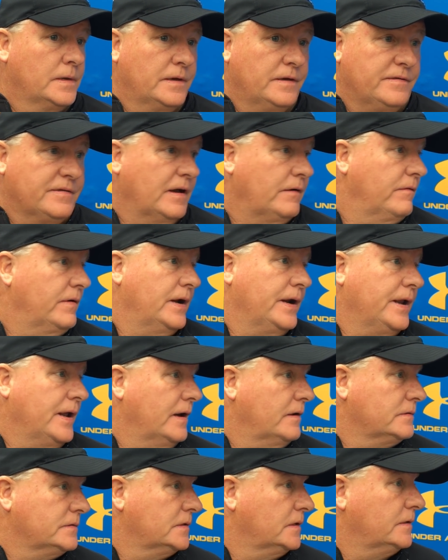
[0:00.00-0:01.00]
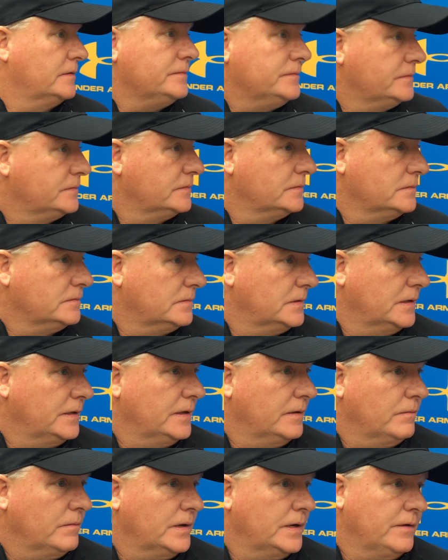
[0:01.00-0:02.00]
He's out right now, so
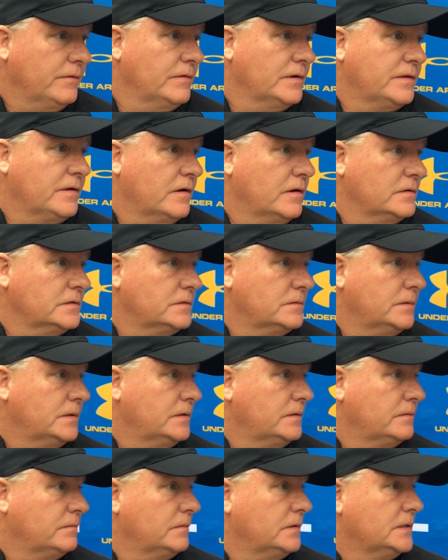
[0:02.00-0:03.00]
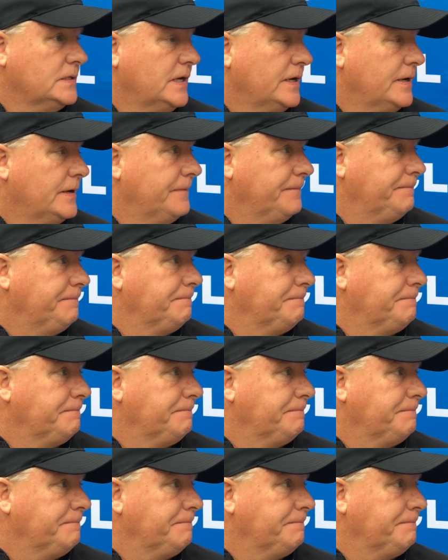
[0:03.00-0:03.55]
when he returns, we'll tell you.